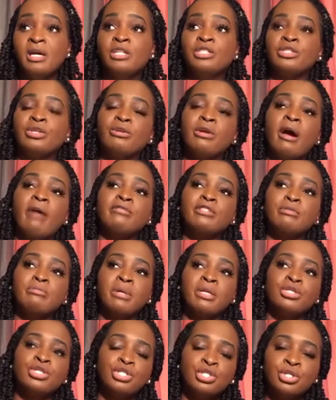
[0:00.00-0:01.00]
So you have to
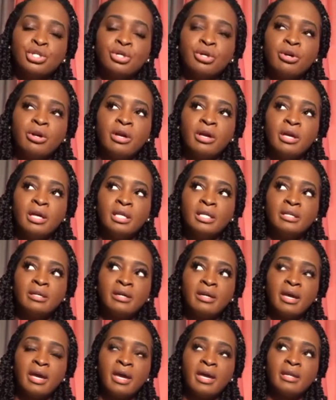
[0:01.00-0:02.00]
make sure and
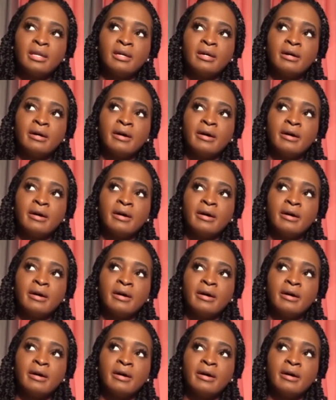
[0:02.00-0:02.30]
look at